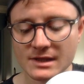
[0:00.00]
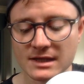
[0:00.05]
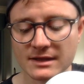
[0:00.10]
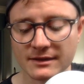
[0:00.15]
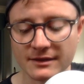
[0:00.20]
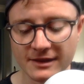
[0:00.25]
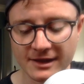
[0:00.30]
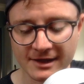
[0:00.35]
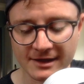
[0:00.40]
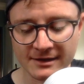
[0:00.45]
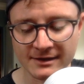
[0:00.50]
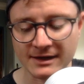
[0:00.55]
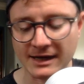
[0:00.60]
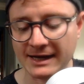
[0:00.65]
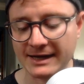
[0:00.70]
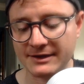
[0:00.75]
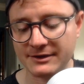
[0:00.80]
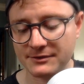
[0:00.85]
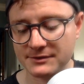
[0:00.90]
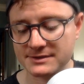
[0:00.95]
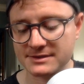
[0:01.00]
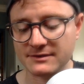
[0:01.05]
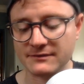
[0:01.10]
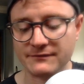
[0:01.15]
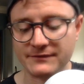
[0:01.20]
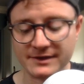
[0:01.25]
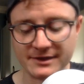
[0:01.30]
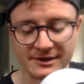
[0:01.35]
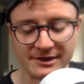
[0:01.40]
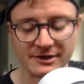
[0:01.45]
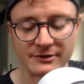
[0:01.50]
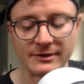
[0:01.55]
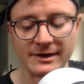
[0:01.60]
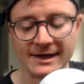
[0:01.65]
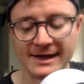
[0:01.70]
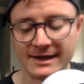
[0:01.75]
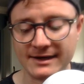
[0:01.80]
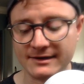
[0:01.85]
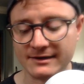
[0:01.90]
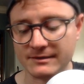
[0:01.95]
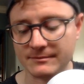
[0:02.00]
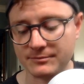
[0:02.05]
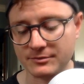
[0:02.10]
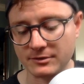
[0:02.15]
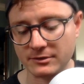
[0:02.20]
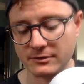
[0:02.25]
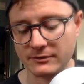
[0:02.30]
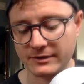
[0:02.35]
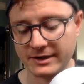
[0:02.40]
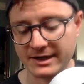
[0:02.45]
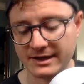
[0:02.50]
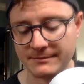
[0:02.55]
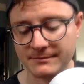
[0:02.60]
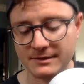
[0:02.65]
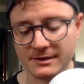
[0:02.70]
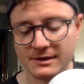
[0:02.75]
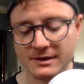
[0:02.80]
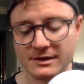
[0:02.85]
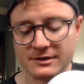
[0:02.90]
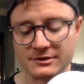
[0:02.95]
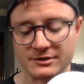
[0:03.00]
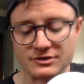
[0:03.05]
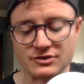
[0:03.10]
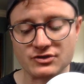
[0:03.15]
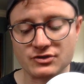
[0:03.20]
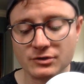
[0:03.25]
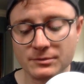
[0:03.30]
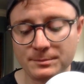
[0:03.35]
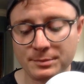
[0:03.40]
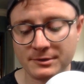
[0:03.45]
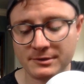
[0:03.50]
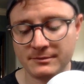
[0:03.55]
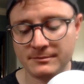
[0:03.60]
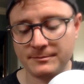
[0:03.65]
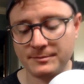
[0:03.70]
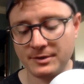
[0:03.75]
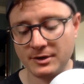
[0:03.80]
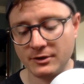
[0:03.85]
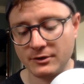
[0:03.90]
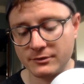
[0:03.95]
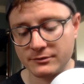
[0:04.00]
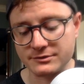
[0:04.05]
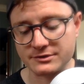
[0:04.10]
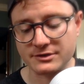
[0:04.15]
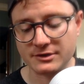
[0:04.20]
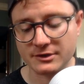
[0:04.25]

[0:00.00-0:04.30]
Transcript: Then I use the video editing program to superimpose